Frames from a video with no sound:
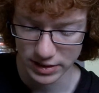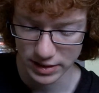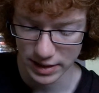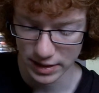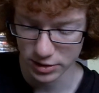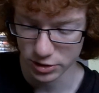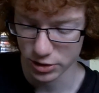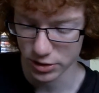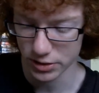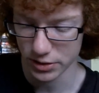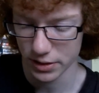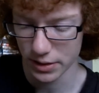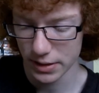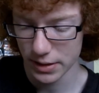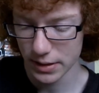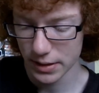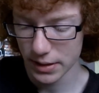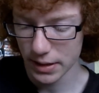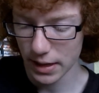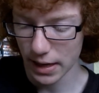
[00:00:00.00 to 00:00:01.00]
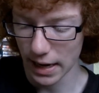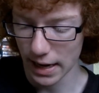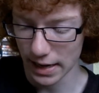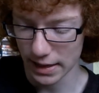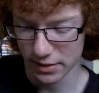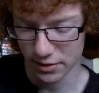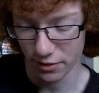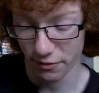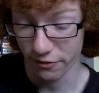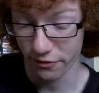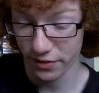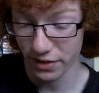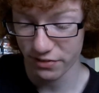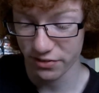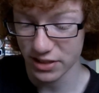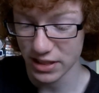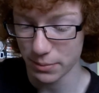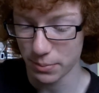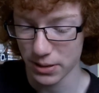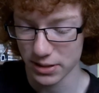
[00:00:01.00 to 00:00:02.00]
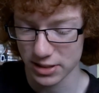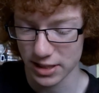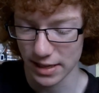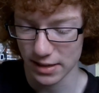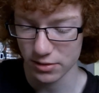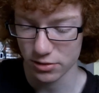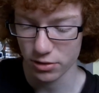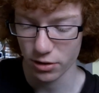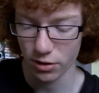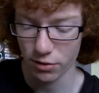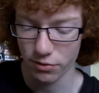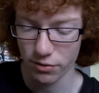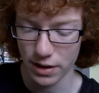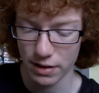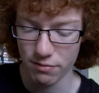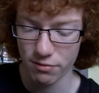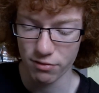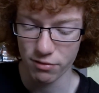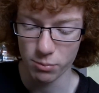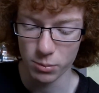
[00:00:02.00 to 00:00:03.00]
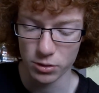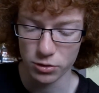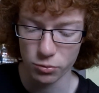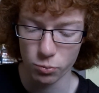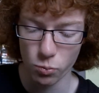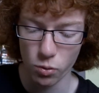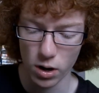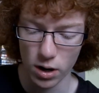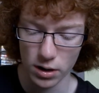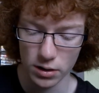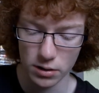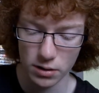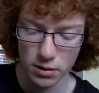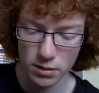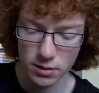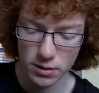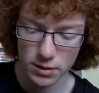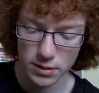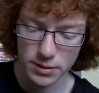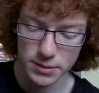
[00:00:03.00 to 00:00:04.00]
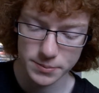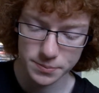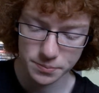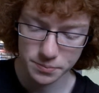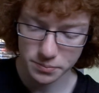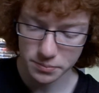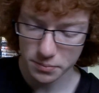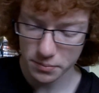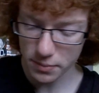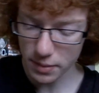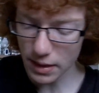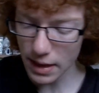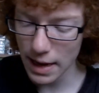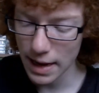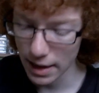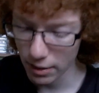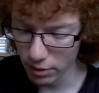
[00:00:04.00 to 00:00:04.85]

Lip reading: 50% off Infamous 1. However, I do believe all